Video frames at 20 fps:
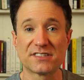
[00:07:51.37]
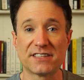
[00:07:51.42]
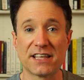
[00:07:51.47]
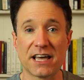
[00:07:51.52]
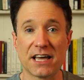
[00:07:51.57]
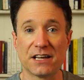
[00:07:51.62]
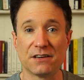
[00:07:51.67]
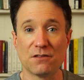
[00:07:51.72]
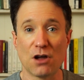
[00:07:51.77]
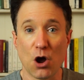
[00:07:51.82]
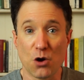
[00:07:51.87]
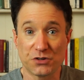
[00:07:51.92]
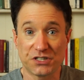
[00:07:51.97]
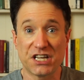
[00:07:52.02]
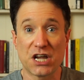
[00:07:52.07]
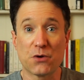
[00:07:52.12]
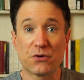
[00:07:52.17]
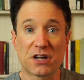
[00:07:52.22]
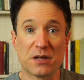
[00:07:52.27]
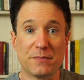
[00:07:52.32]
then O
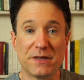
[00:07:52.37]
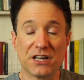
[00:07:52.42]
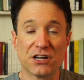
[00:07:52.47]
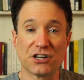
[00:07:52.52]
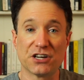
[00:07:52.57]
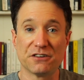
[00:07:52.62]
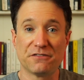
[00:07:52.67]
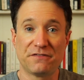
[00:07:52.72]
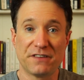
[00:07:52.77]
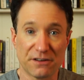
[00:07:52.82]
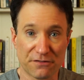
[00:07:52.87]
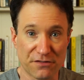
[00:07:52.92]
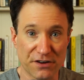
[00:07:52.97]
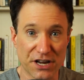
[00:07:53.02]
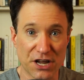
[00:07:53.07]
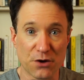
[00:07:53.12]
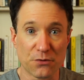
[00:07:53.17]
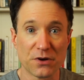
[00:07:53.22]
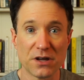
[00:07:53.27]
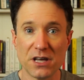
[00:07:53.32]
T O could be a good fit for
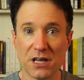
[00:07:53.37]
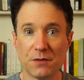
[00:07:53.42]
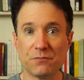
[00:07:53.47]
you.